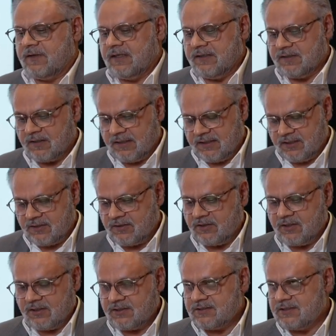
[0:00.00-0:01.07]

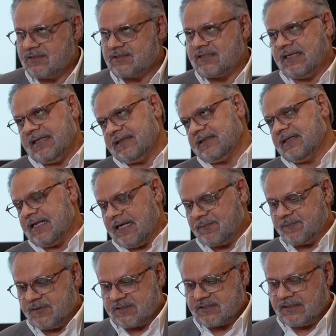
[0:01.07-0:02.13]
endocrinologist and the
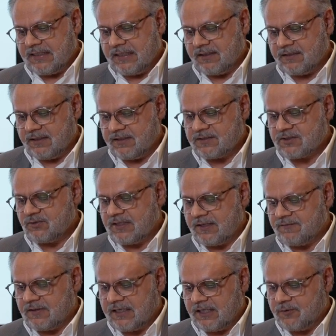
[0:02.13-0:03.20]
lab personnel is to have
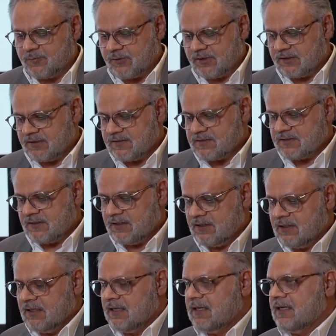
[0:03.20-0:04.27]
a high
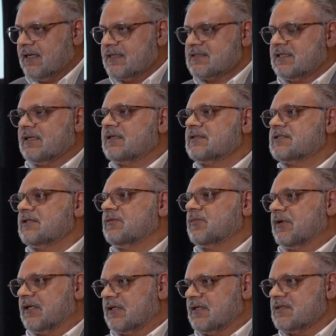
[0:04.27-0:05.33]
pregnancy, a singleton
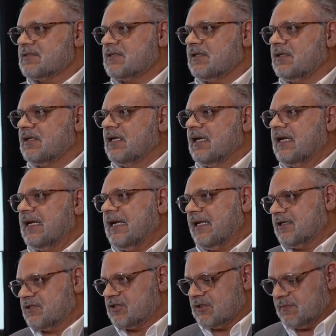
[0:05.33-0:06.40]
pregnancy,
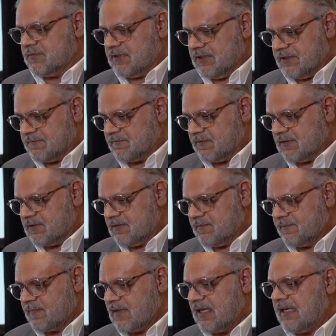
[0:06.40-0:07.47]
and a term delivery.
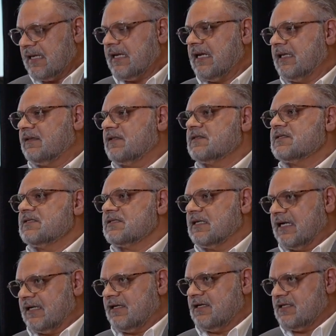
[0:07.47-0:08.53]
And this is
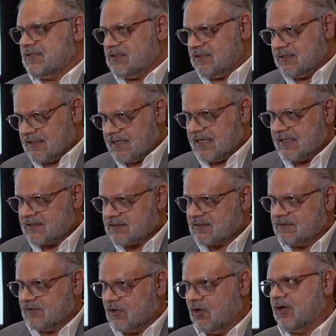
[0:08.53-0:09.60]
not an easy task.
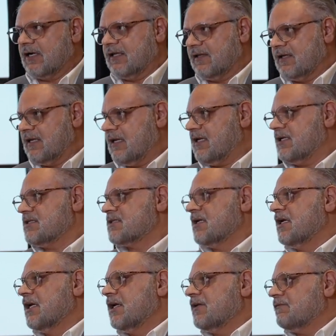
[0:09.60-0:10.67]
Gone are the days
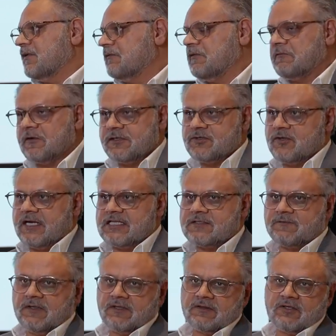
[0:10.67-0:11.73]
when we were
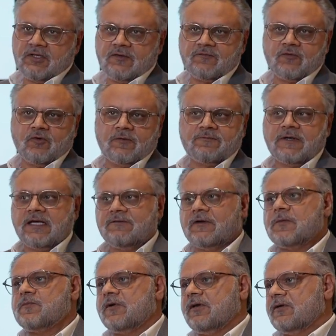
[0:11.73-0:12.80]
transferring 3, 4, 5
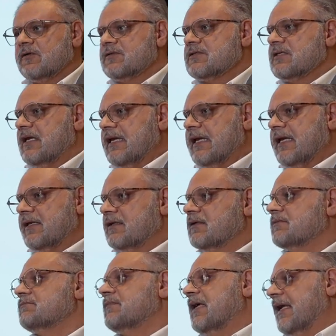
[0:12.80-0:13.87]
embryos
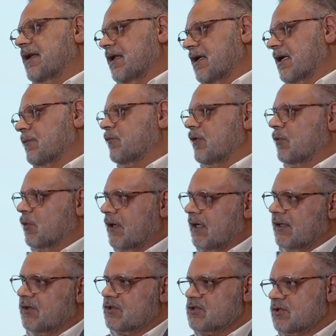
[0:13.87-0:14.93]
and ending up with
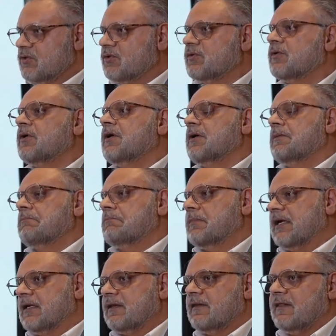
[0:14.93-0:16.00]
1 or 2,
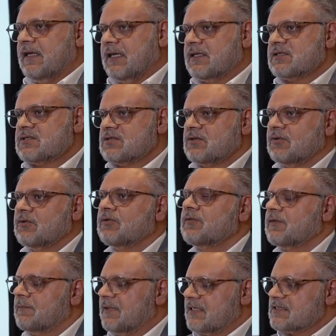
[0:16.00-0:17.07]
but thanks to
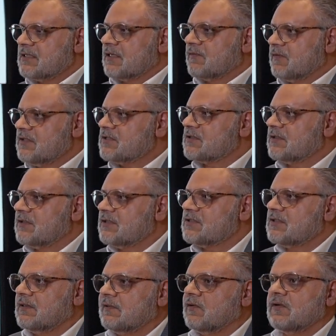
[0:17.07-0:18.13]
the basic
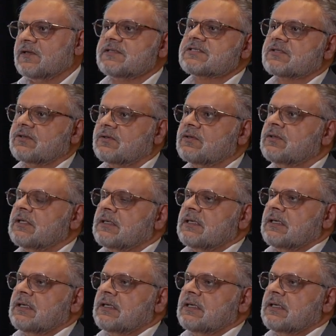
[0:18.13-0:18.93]
research and also